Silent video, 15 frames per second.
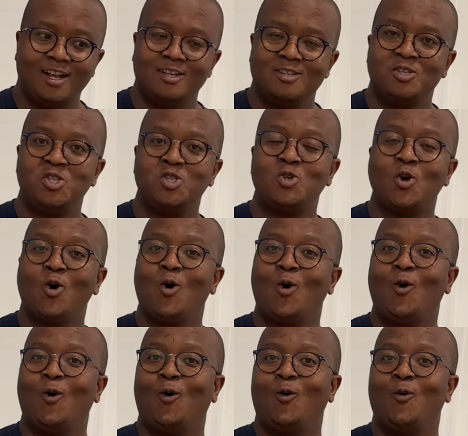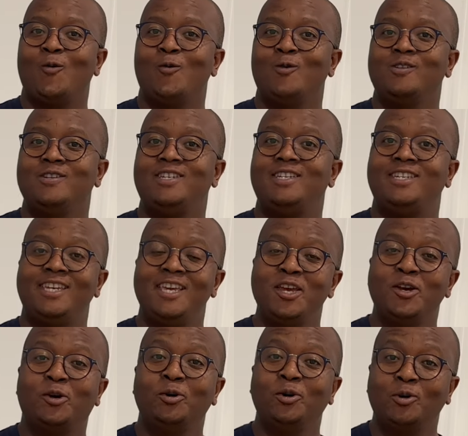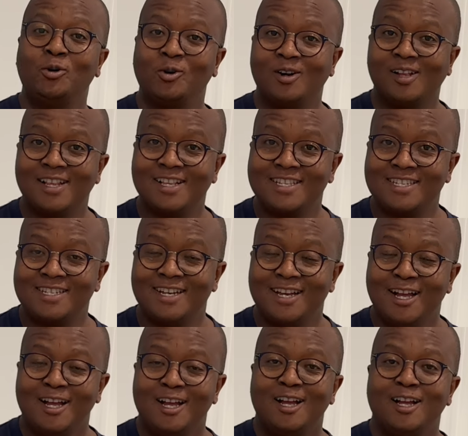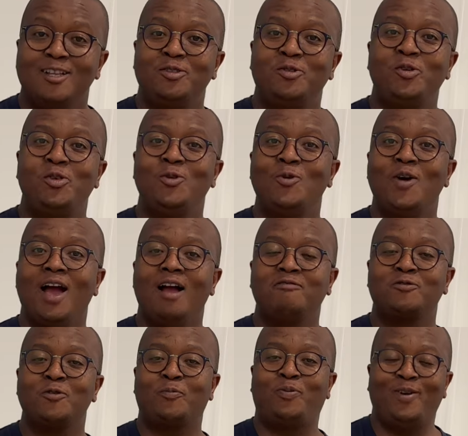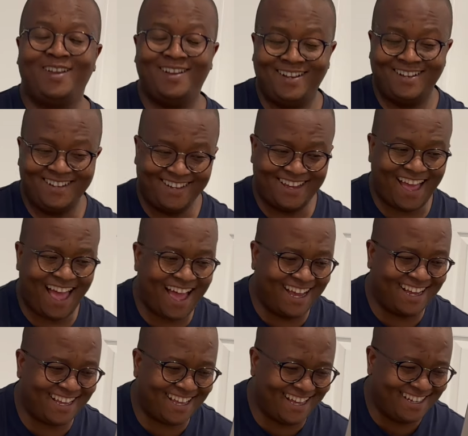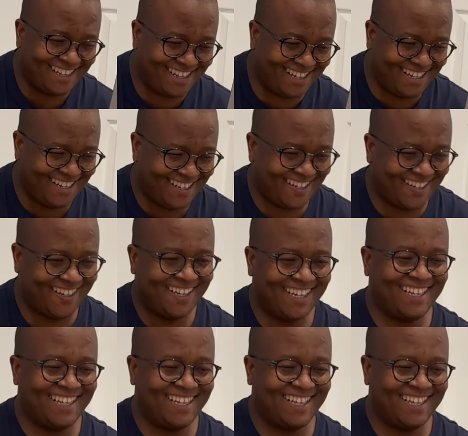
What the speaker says: So she Googled, do you have to pay?